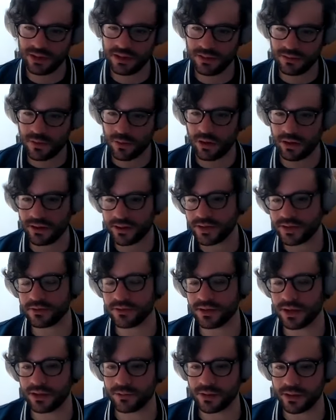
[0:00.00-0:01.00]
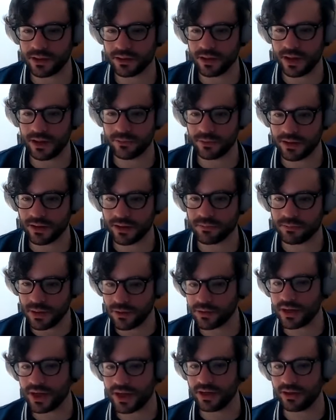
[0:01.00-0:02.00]
quality to it that I really like, where they're
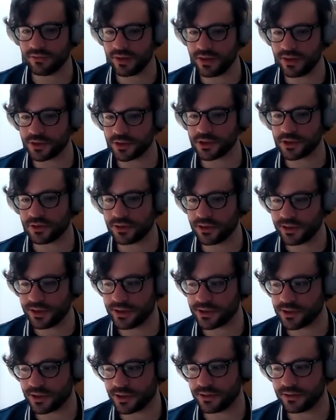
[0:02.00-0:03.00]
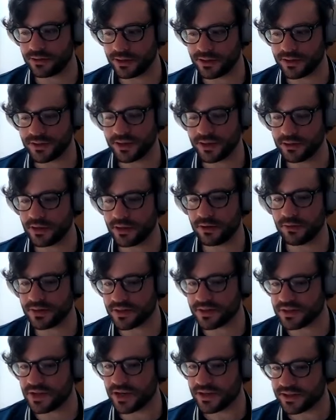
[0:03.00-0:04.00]
both kind of like assuring each other that it's like, no,
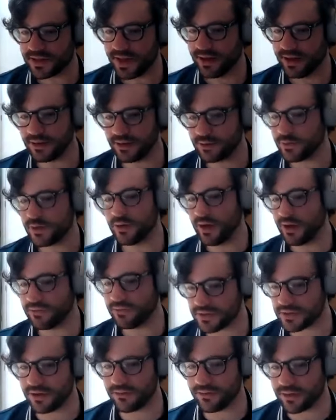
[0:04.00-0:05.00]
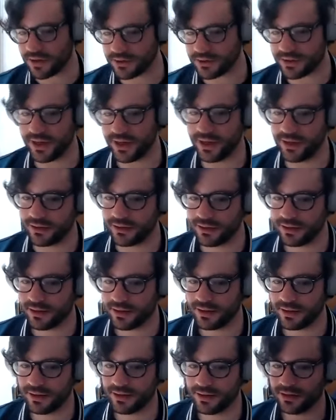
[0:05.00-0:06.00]
this doesn't, like, we don't have to solve it all today.
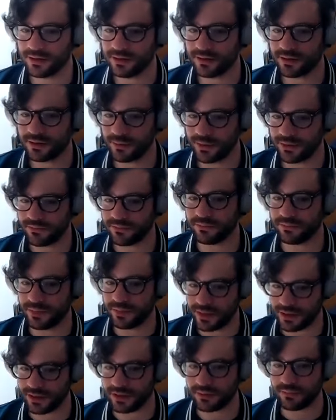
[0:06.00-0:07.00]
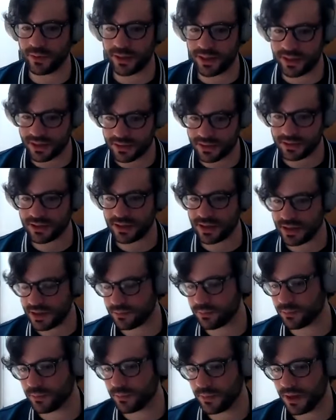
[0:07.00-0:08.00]
Like we
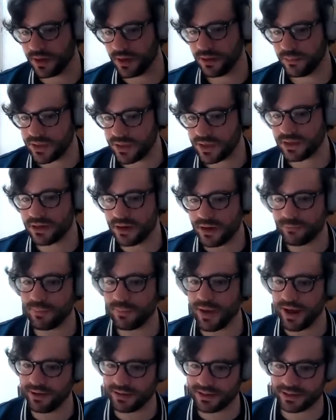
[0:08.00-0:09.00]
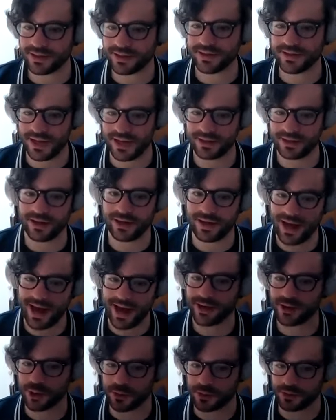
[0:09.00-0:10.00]
can come back to this and like
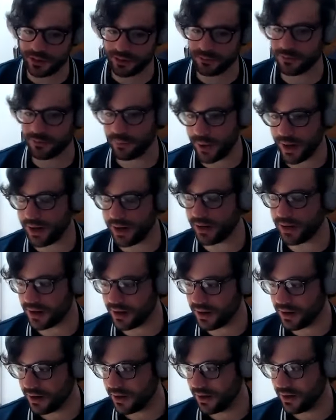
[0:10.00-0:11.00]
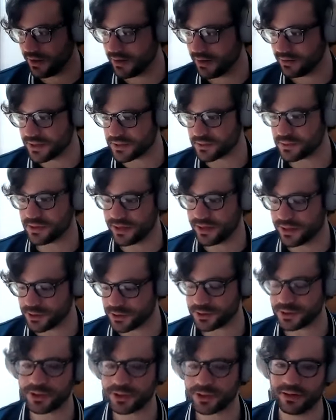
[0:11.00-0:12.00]
actually repair this
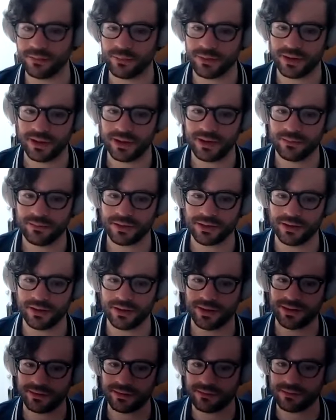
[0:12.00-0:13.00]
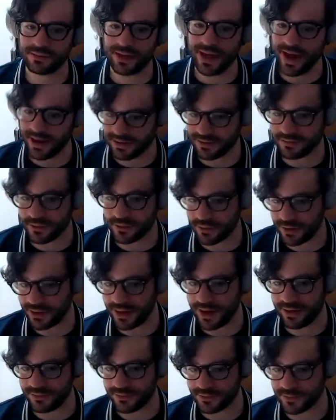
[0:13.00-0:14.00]
relationship. But like the act of doing it
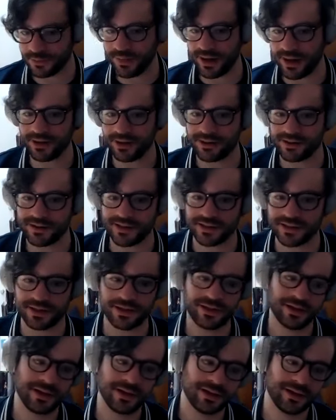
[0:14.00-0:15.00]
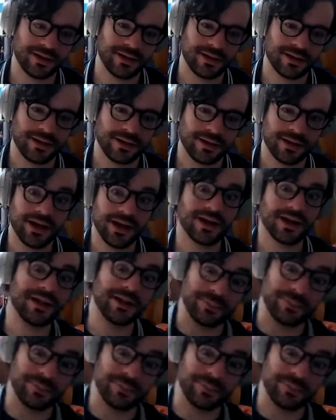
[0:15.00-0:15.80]
now is what matters. And then a